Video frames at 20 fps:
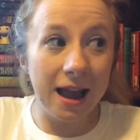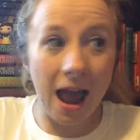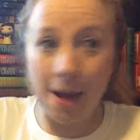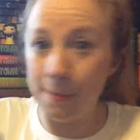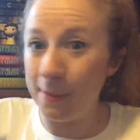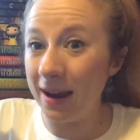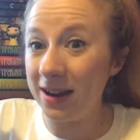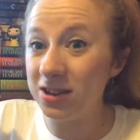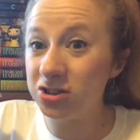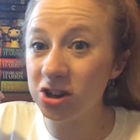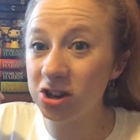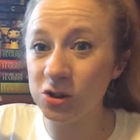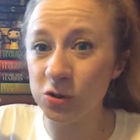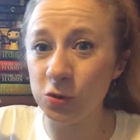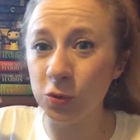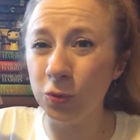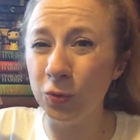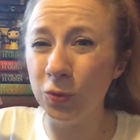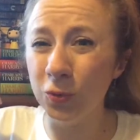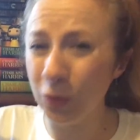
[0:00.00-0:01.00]
am I just
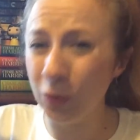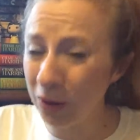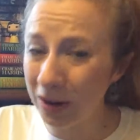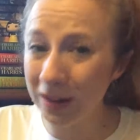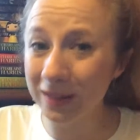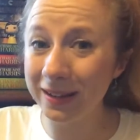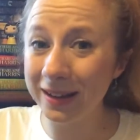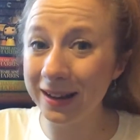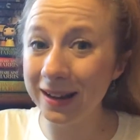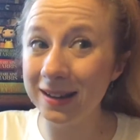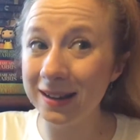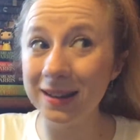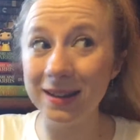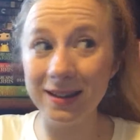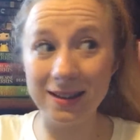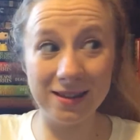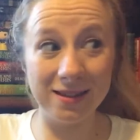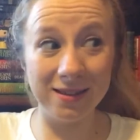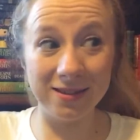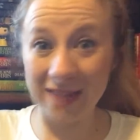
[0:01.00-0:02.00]

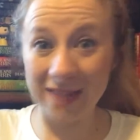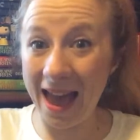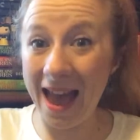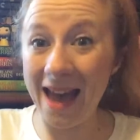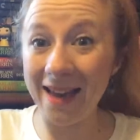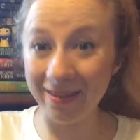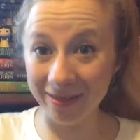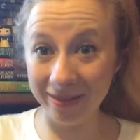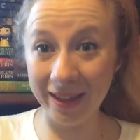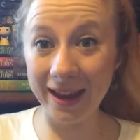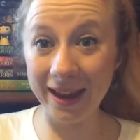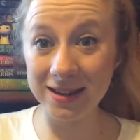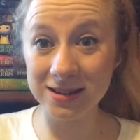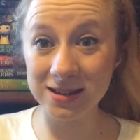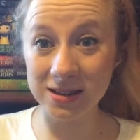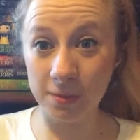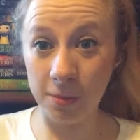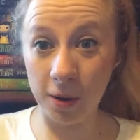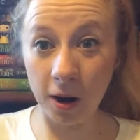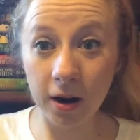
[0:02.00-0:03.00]
really that late
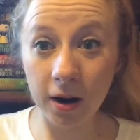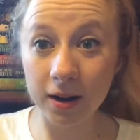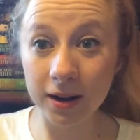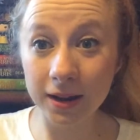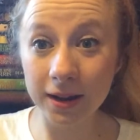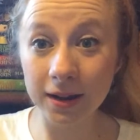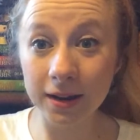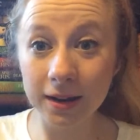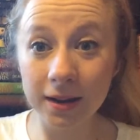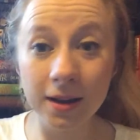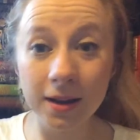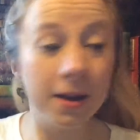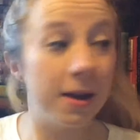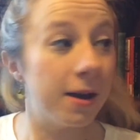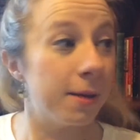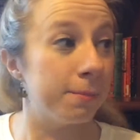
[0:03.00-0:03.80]
to the party?